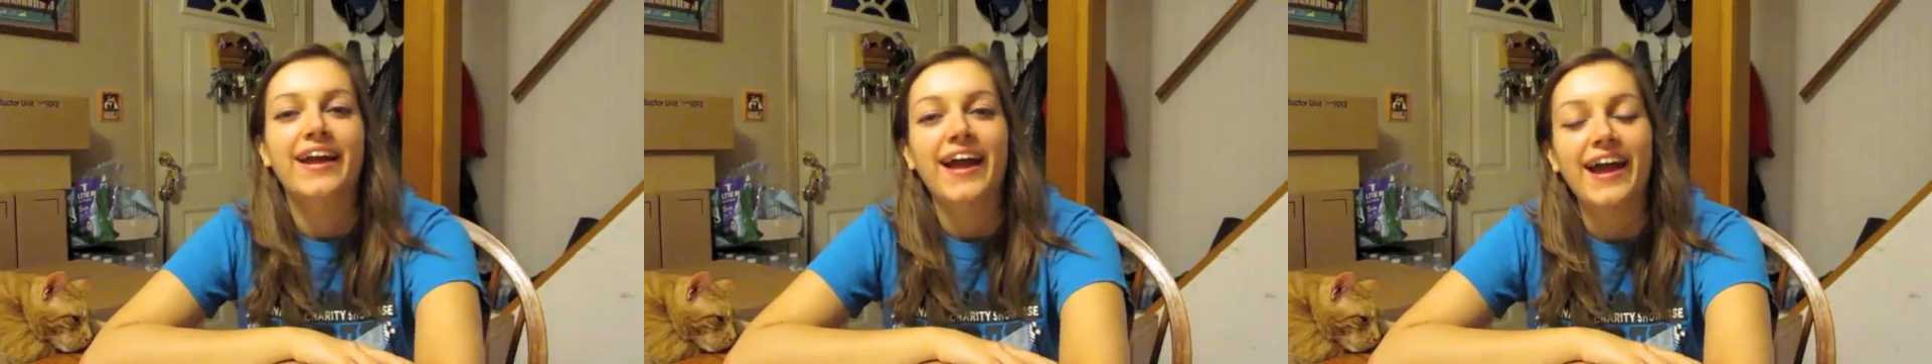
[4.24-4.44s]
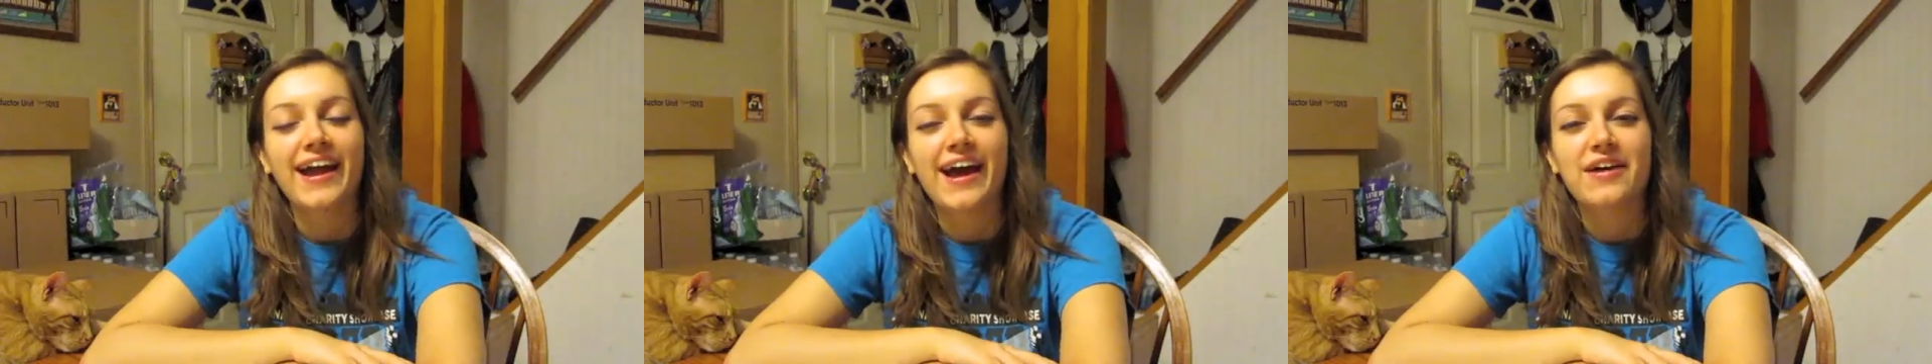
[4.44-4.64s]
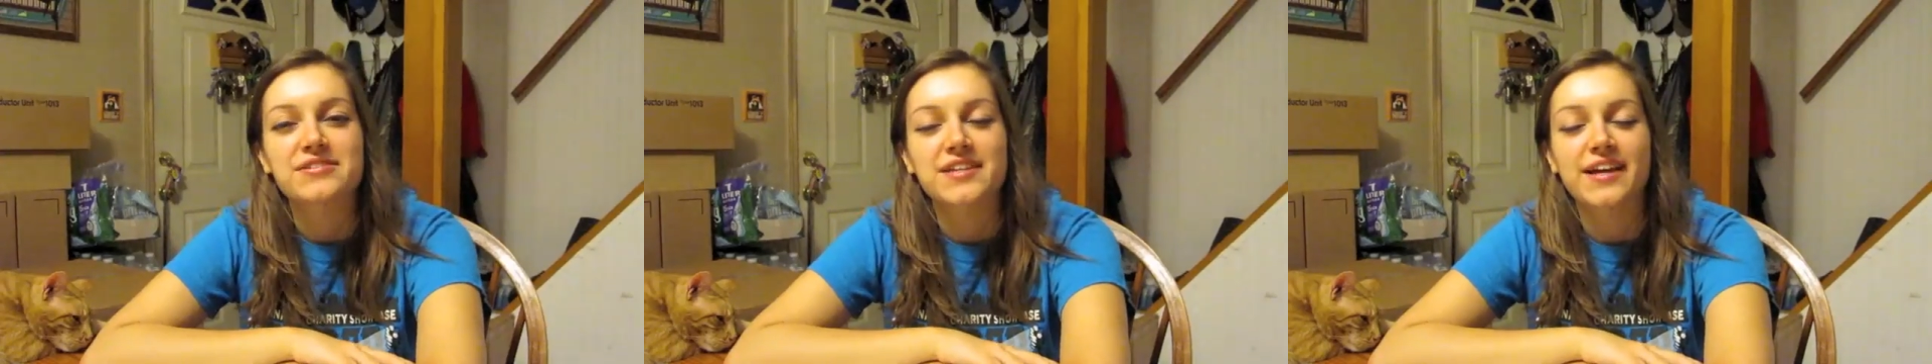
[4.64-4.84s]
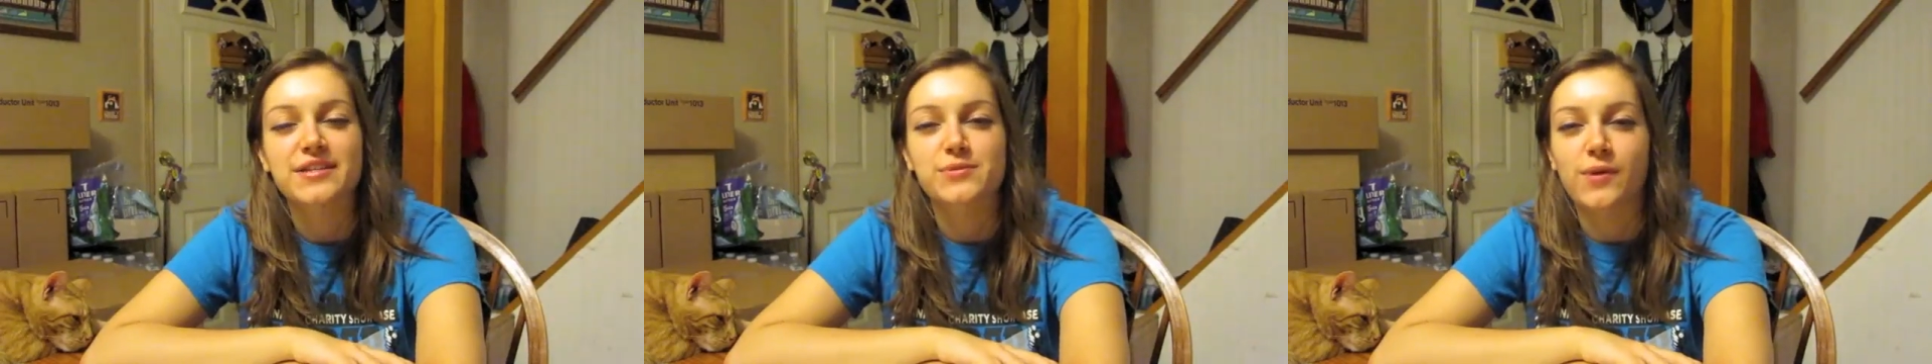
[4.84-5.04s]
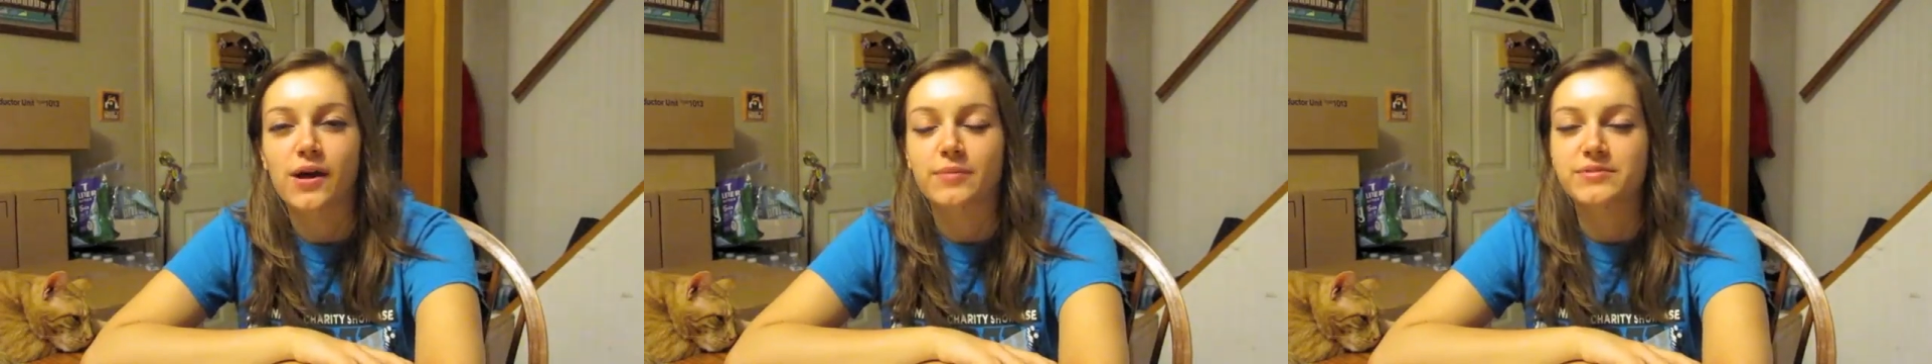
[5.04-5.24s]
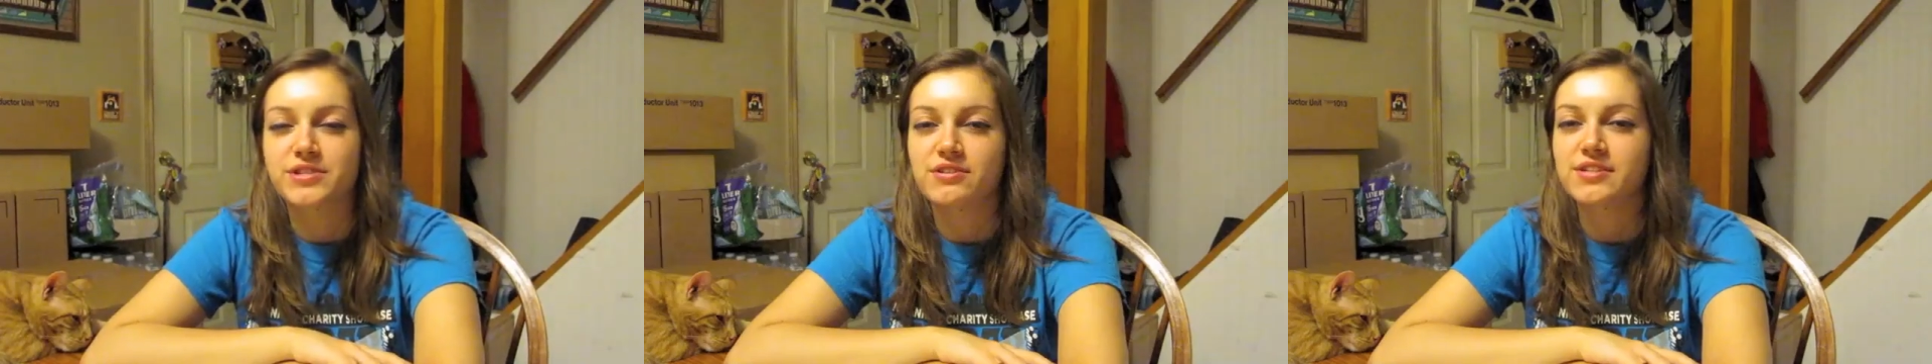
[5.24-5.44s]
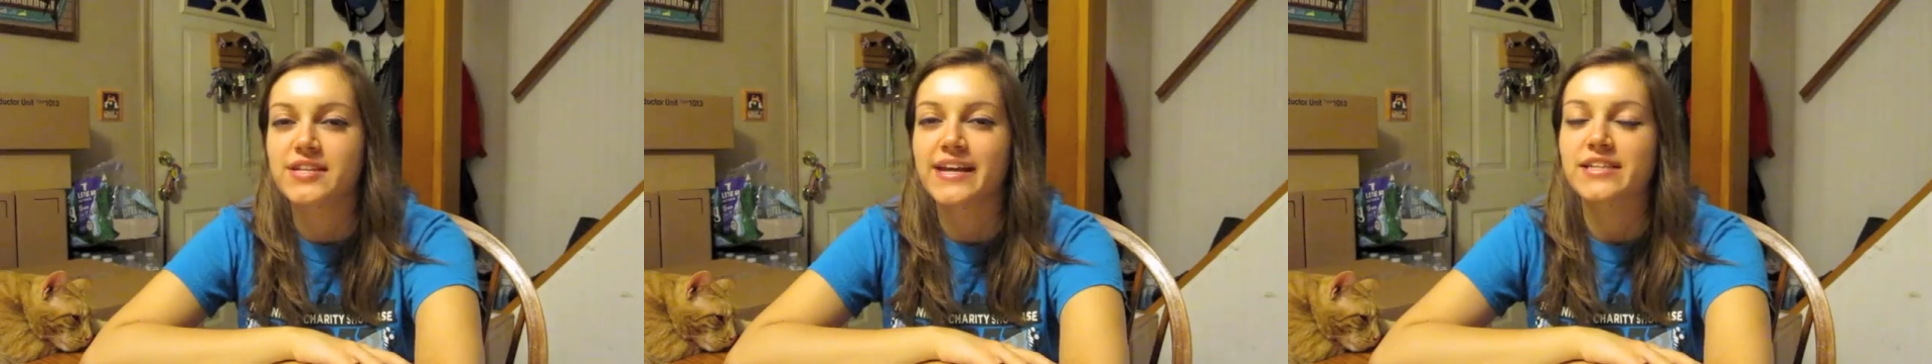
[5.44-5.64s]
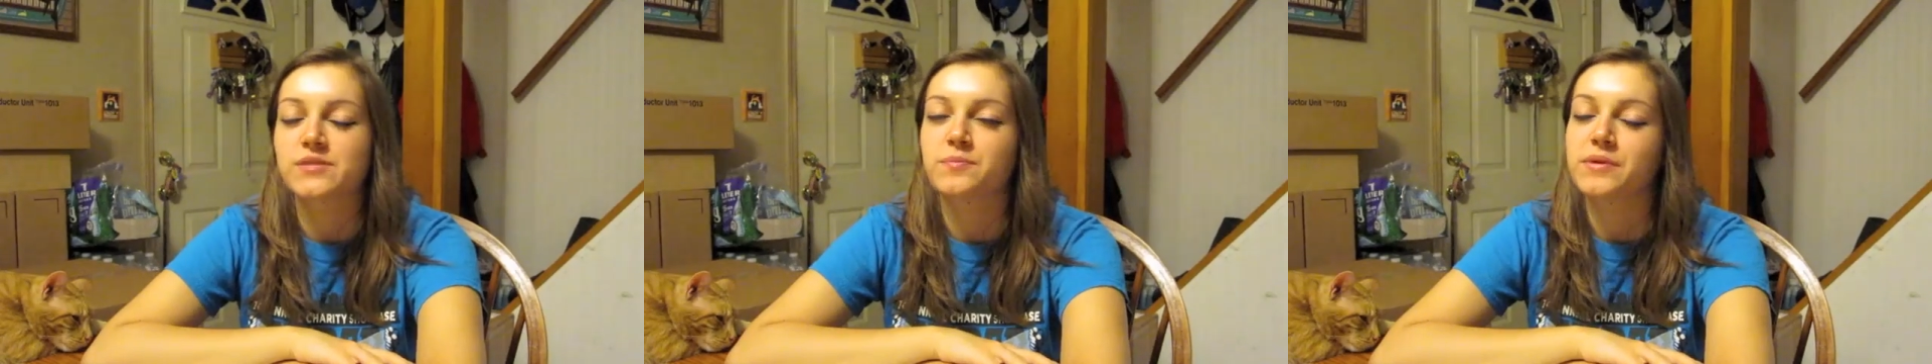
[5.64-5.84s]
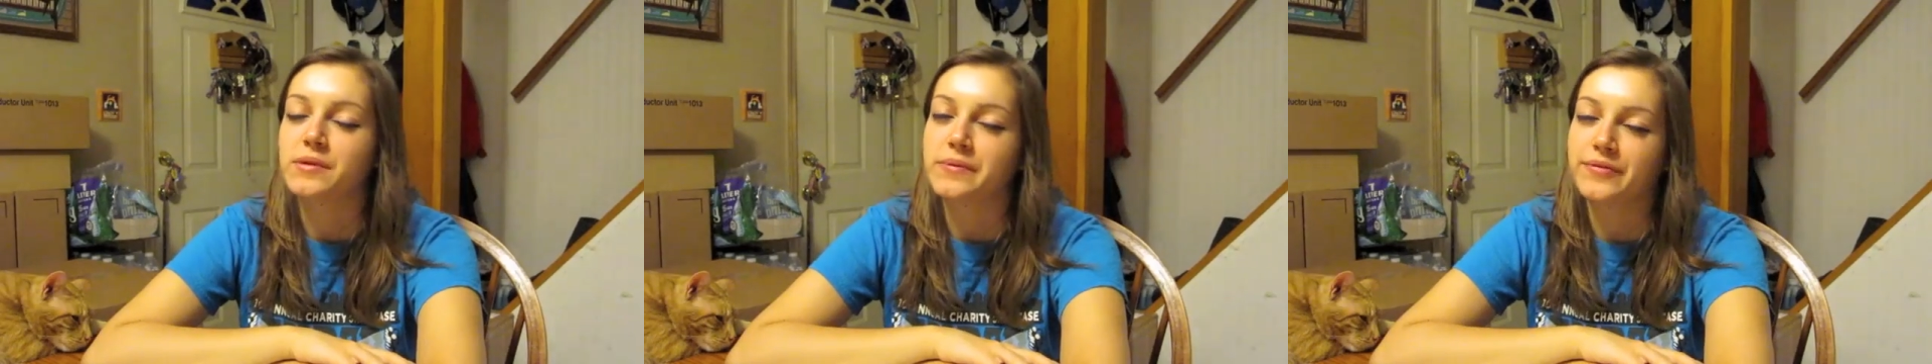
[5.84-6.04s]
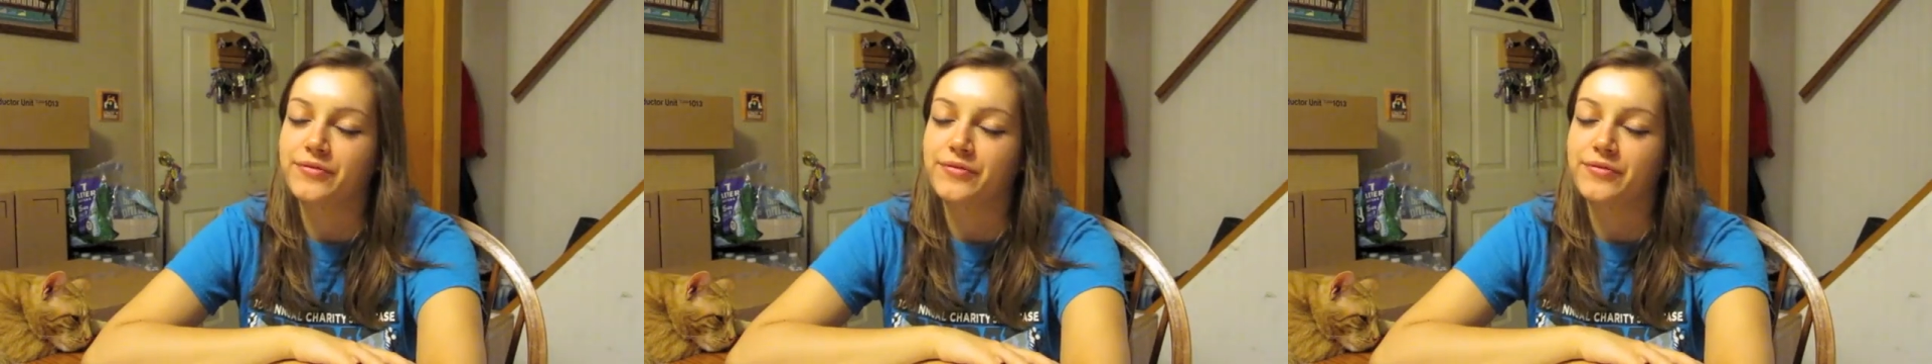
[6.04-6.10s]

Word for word: house guests, welcome to today's B B